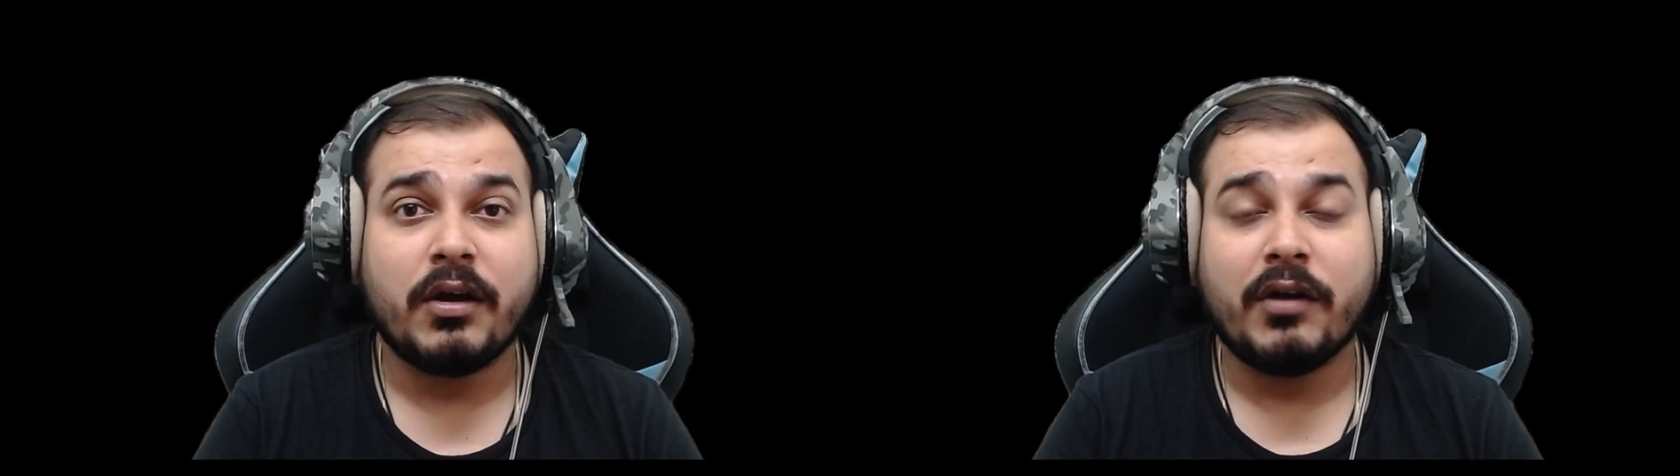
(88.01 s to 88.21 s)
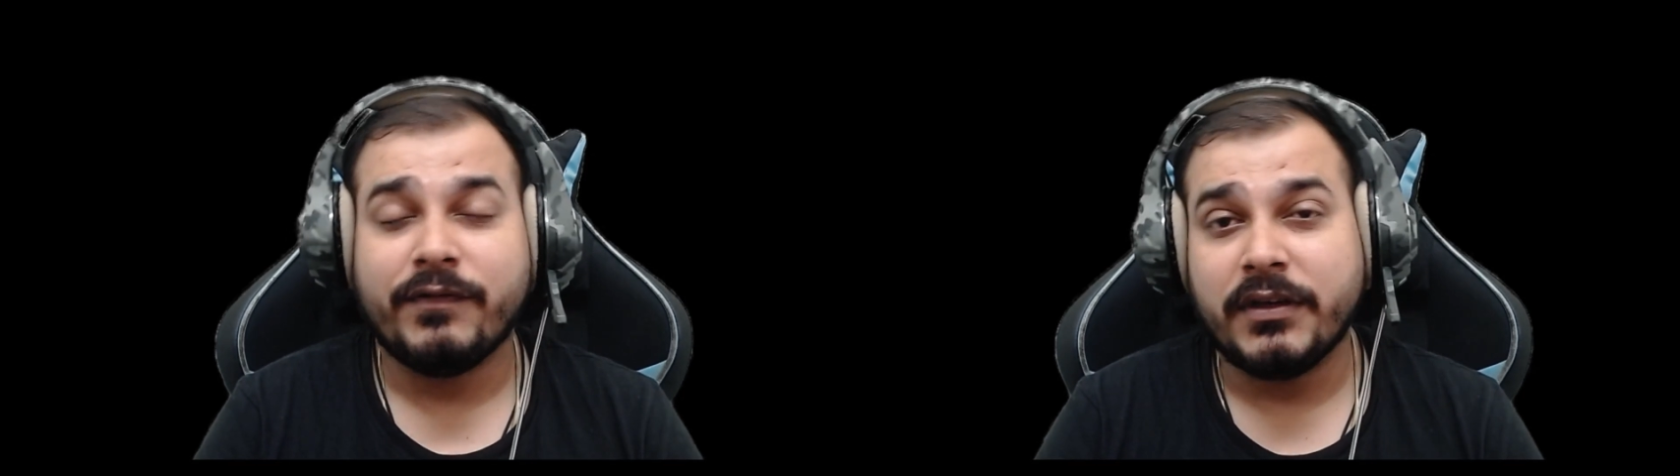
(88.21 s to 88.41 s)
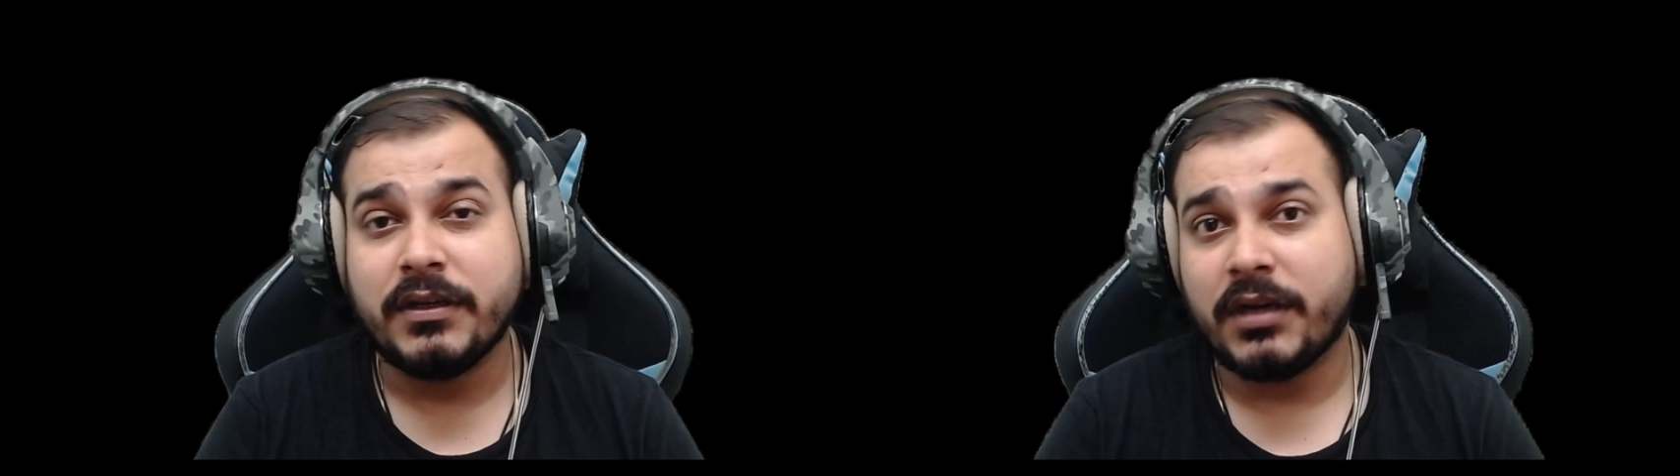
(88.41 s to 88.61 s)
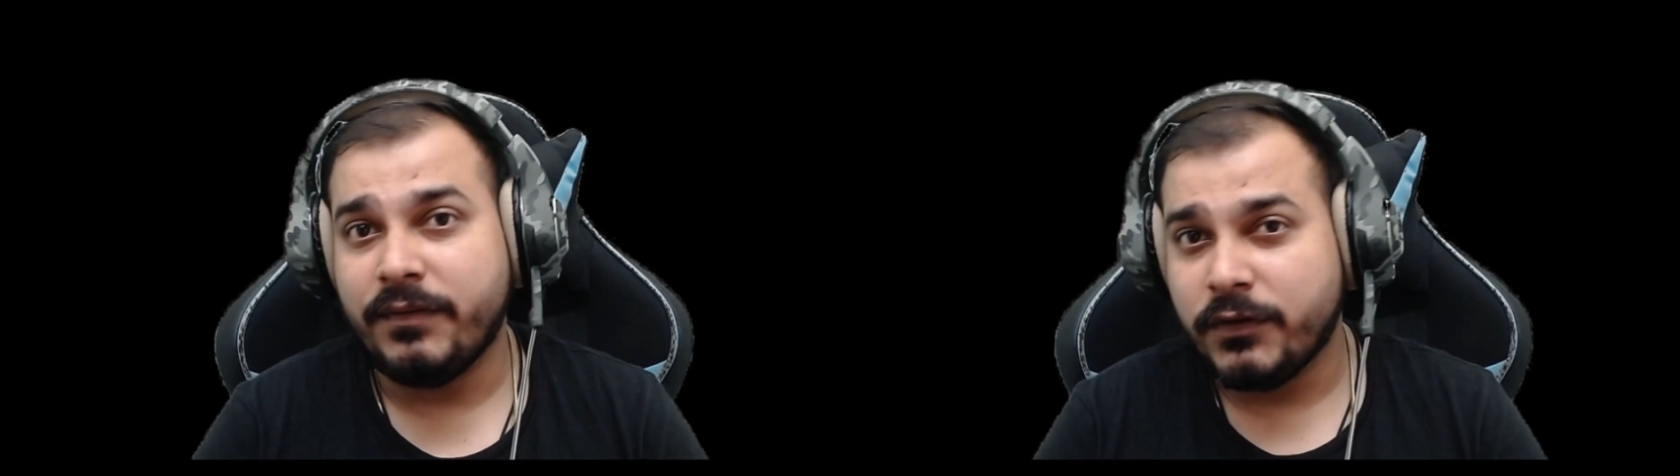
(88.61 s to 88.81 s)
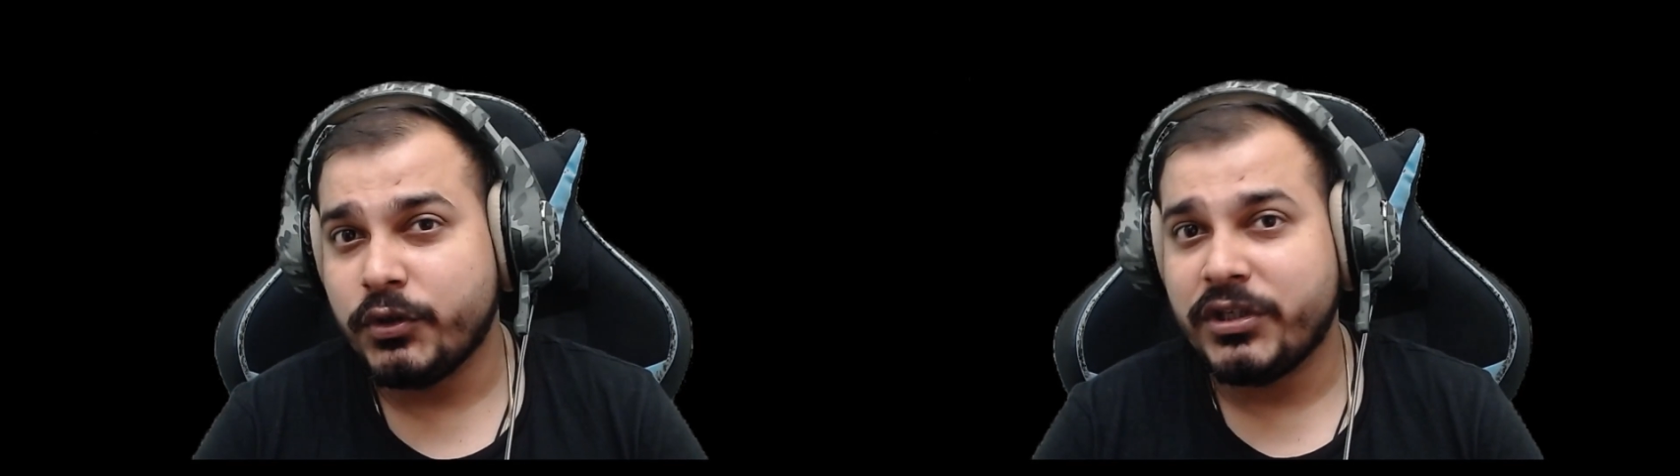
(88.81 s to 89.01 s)

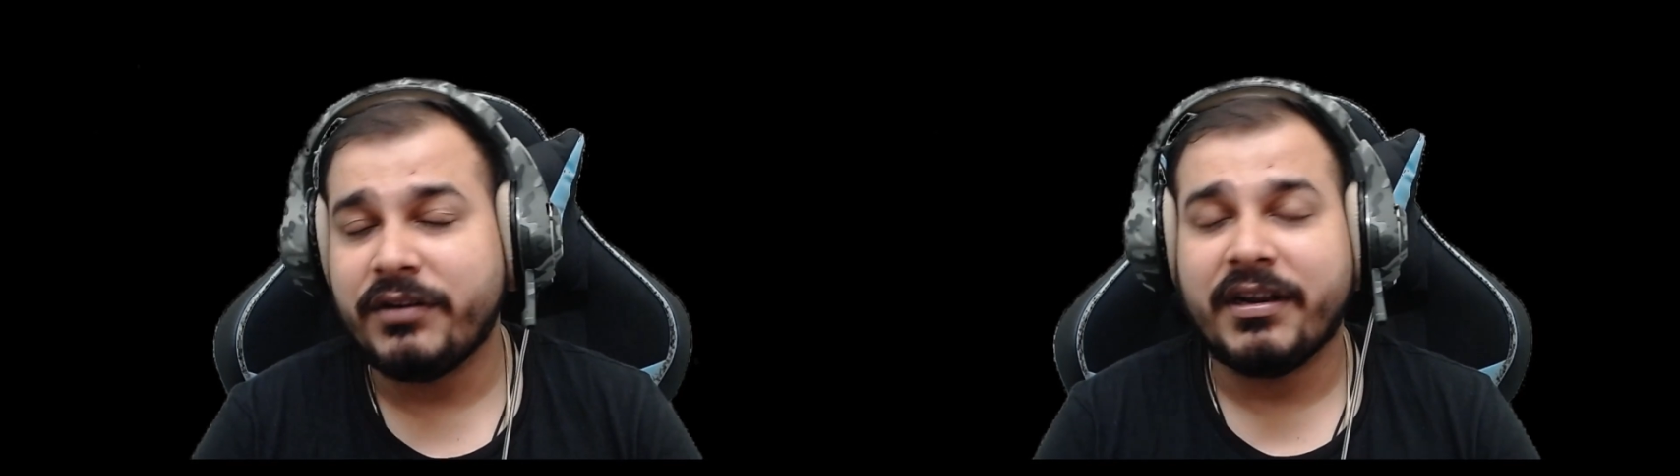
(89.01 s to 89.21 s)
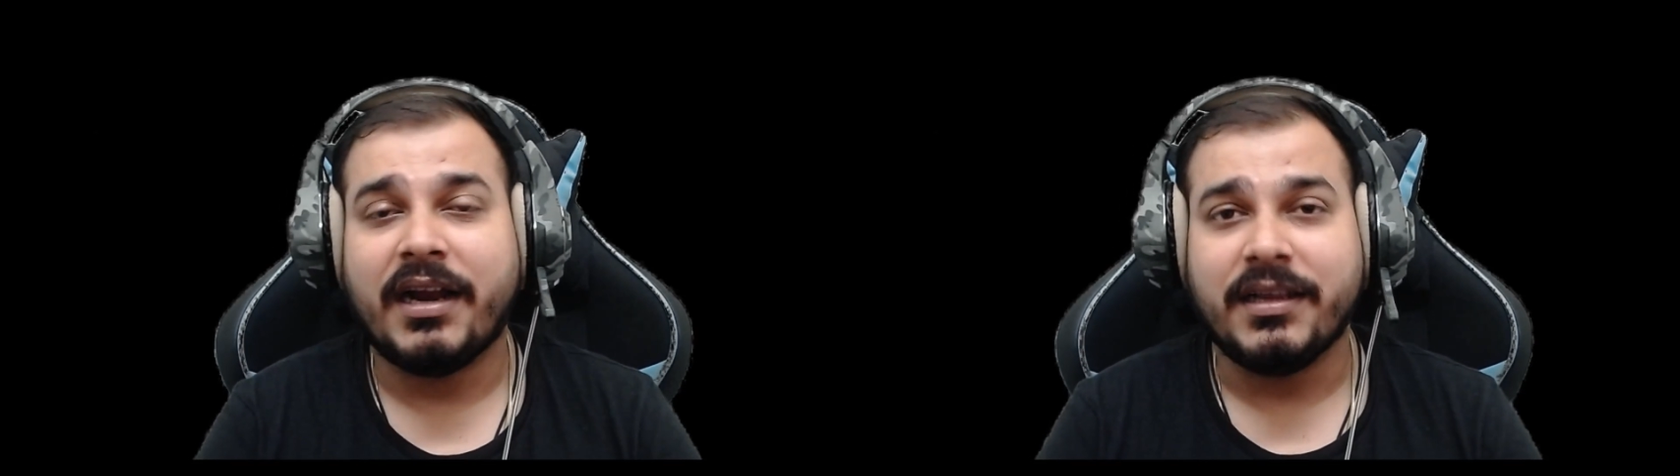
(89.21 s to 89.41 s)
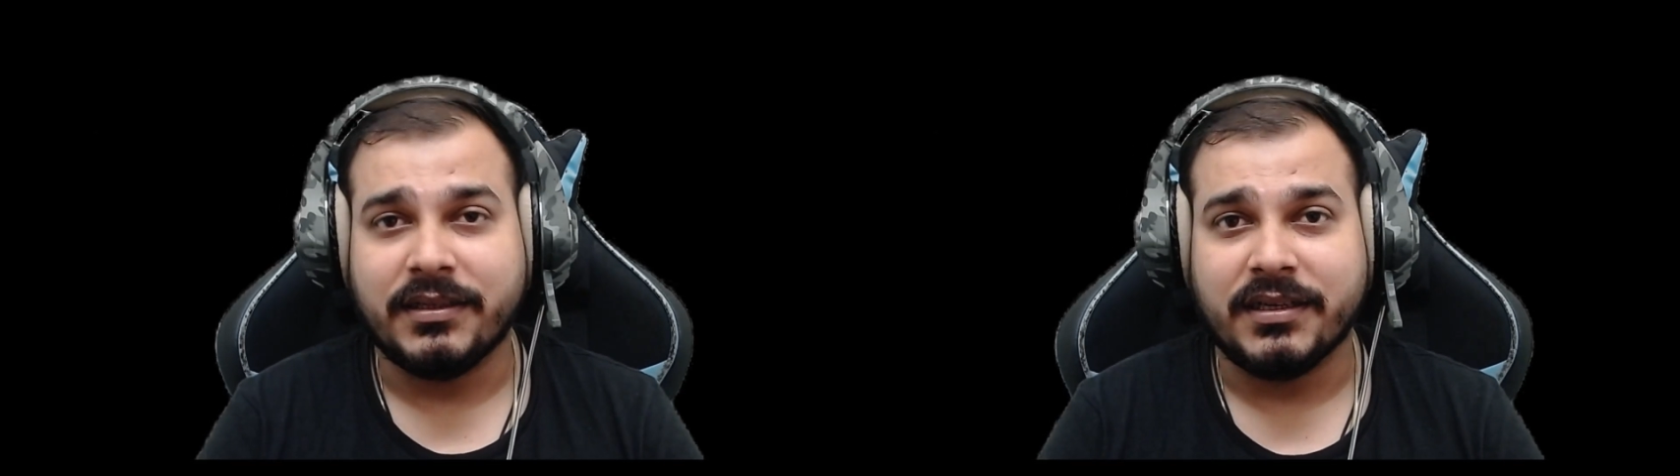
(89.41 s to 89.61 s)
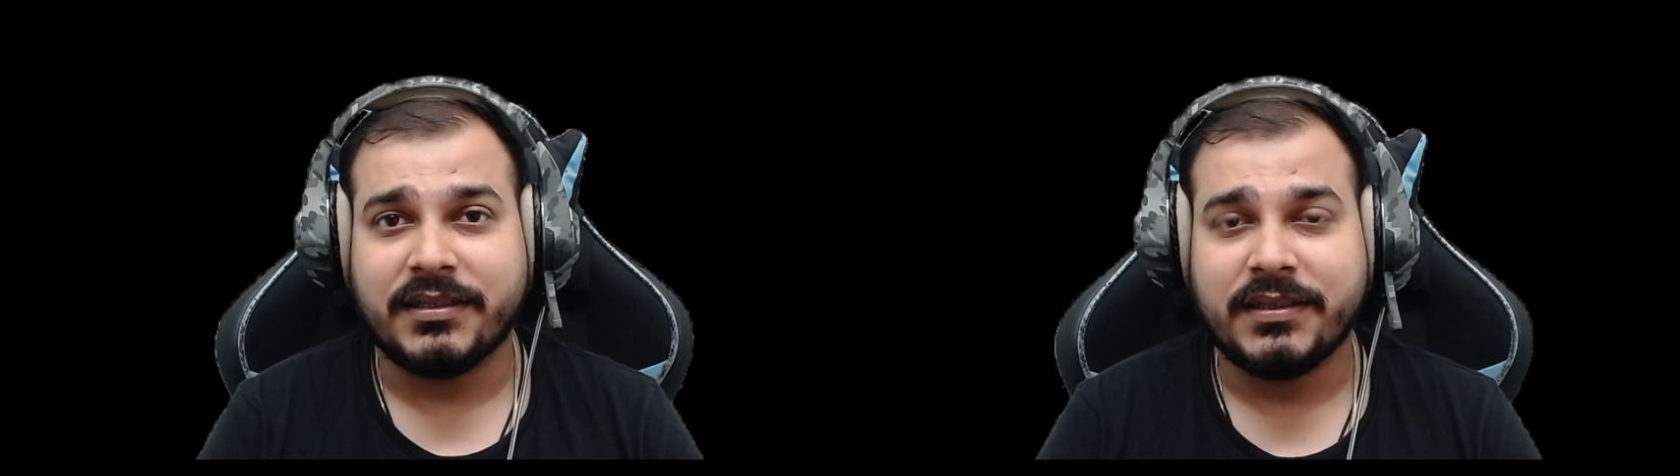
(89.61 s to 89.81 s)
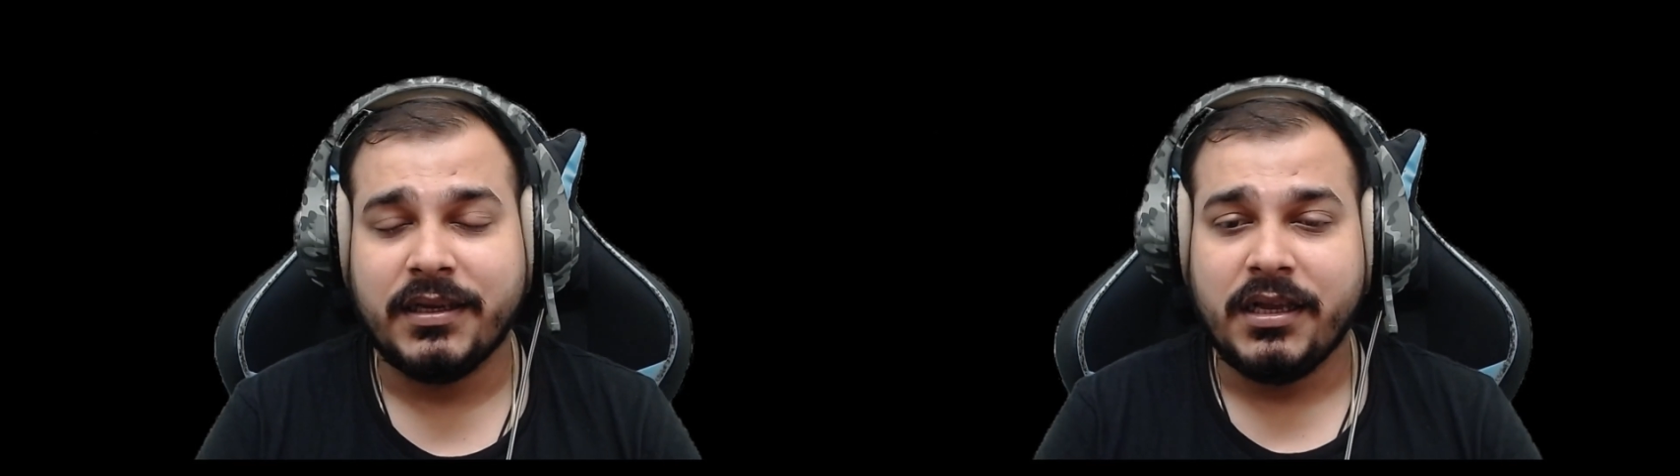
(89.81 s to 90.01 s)
confusion regarding
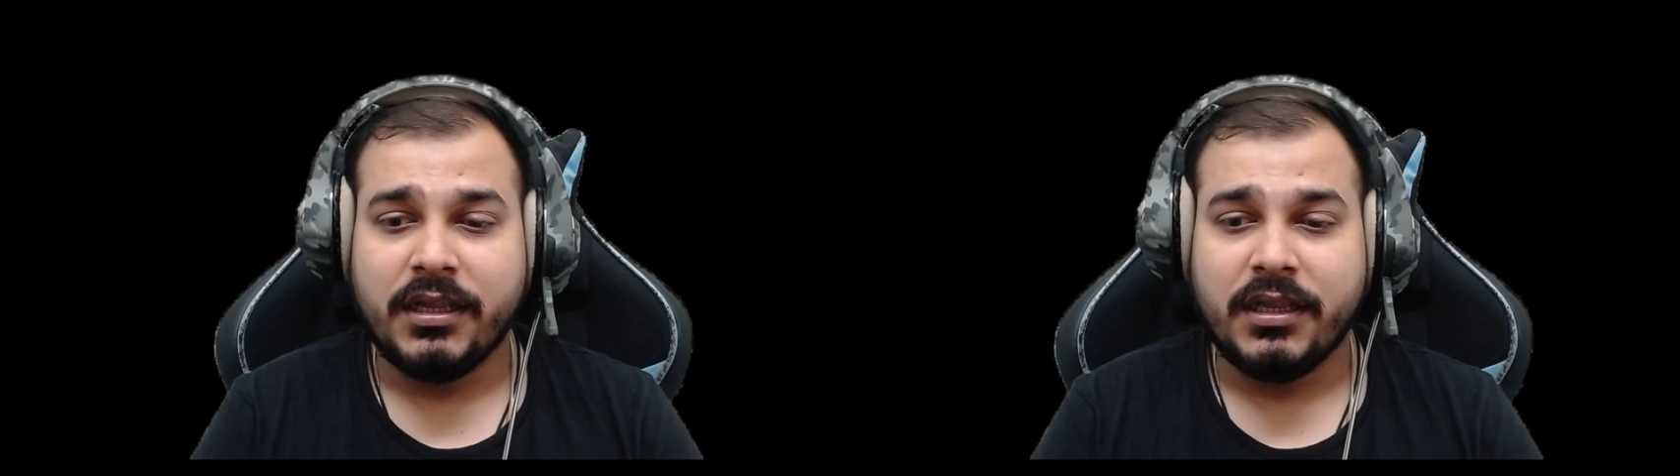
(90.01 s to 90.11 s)
this?